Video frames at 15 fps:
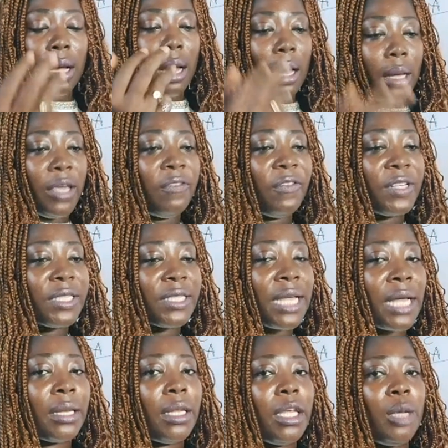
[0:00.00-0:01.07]
If it's
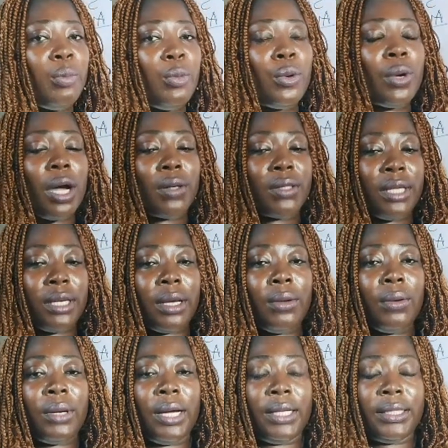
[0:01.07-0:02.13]
an ebook, I'll take a
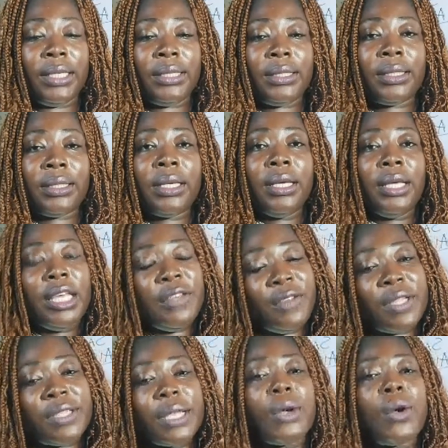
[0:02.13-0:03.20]
look at it. If
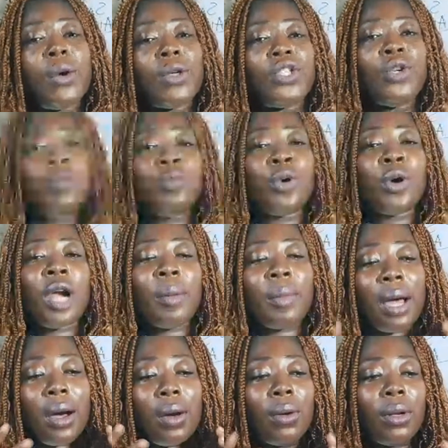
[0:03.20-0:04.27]
it is a coaching
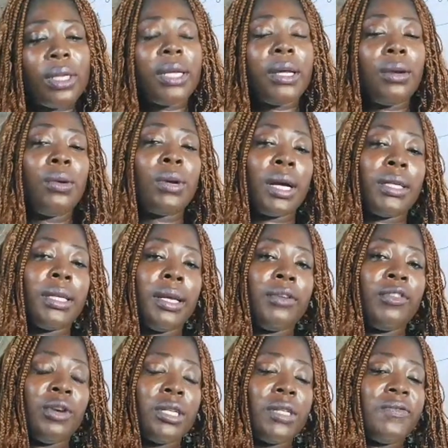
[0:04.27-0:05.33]
program, I'll take a look at
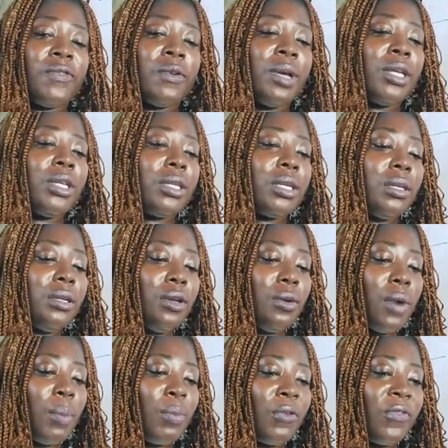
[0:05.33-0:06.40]
the transformation
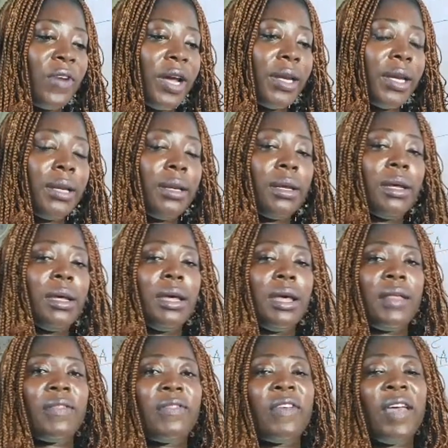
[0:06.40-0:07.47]
you are providing.
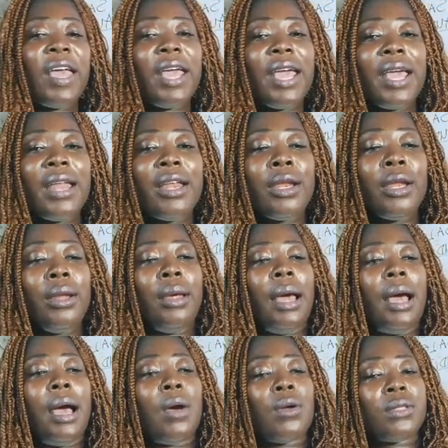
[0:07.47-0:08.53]
Then
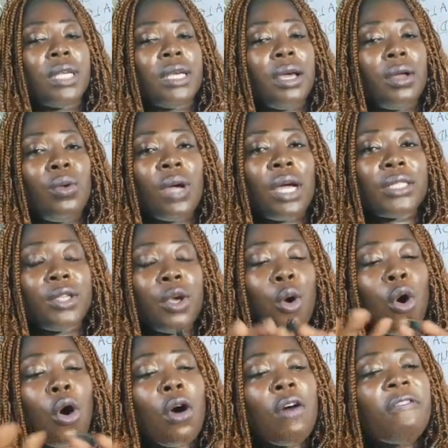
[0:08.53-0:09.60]
I'll take a look at
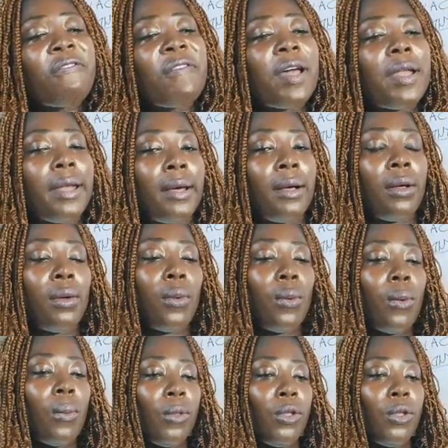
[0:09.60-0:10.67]
your whole funnel,
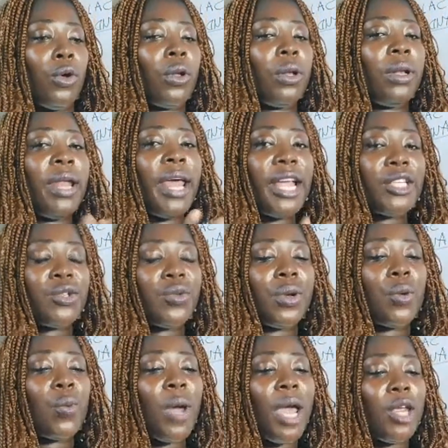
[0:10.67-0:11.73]
your
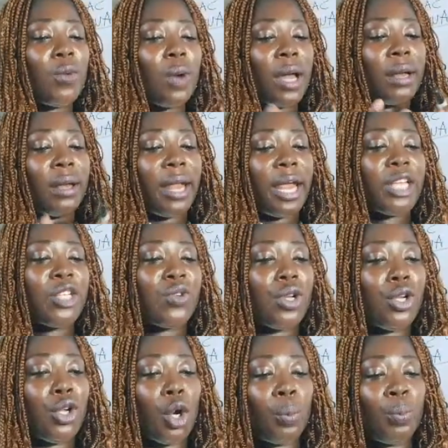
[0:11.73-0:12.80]
nurturing, where you are nurturing
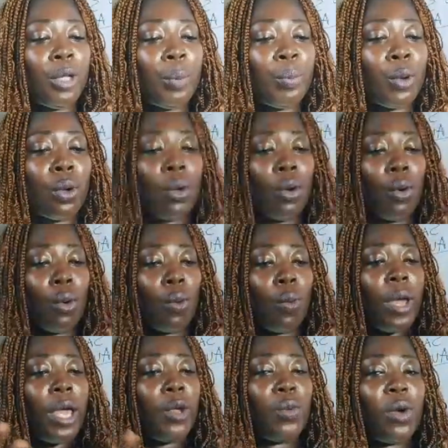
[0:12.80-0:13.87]
your people,
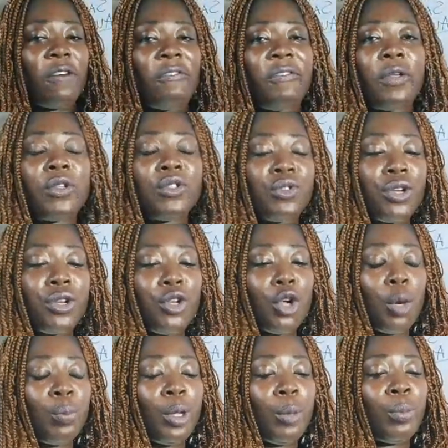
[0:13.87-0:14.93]
where you are filtering your
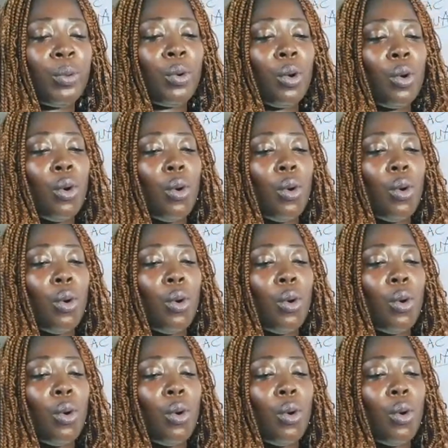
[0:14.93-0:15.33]
people,